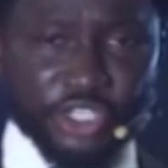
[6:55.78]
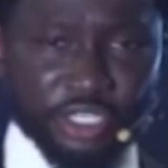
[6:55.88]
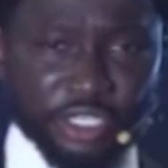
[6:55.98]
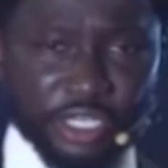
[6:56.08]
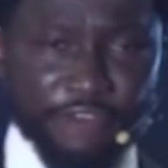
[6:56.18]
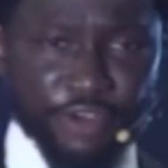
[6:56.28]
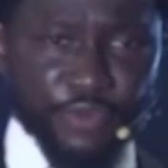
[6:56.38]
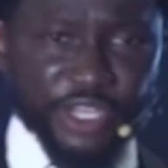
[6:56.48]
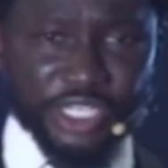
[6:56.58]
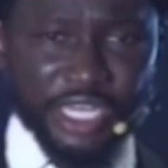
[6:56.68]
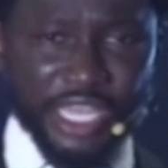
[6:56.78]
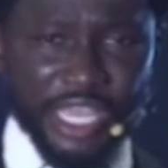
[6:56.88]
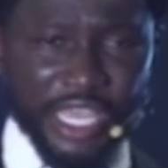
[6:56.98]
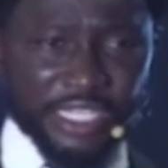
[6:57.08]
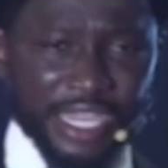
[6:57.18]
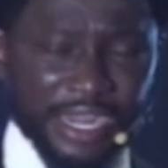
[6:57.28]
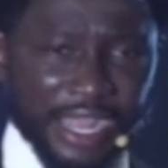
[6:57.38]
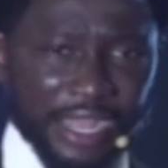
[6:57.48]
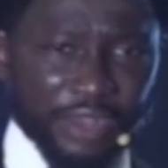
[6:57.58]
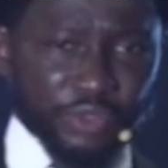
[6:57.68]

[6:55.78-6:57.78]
like the ideas of the...